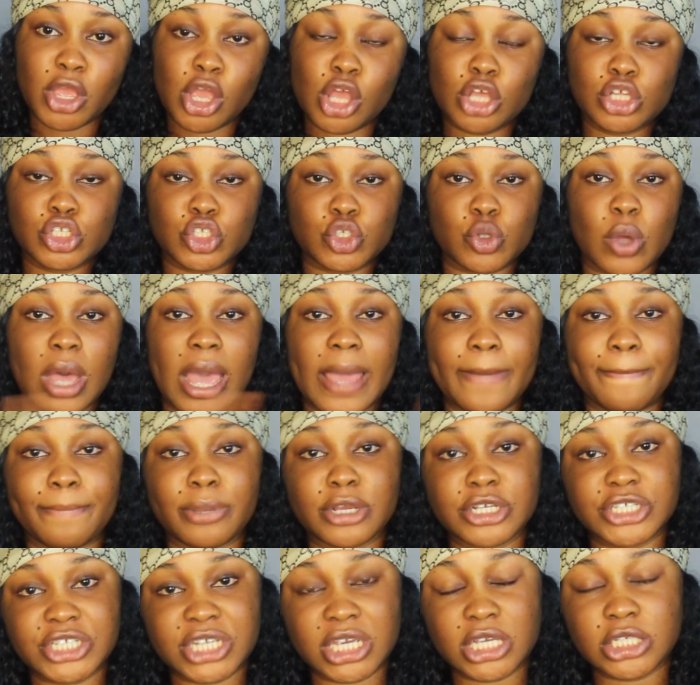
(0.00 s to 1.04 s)
So I
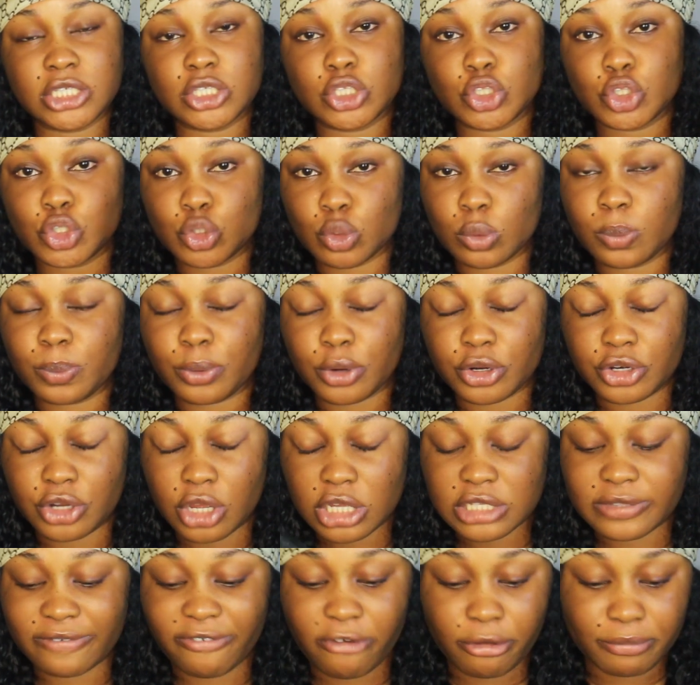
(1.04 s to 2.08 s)
purchased 2
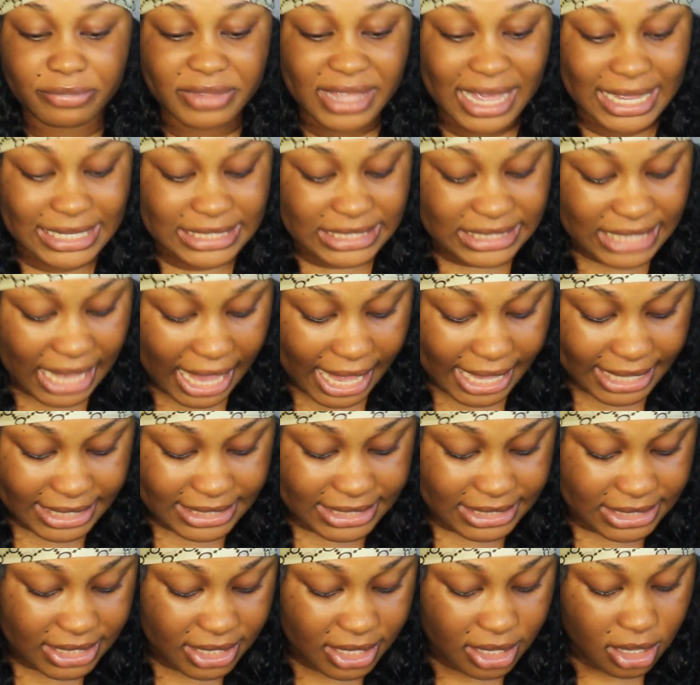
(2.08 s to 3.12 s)
products from their site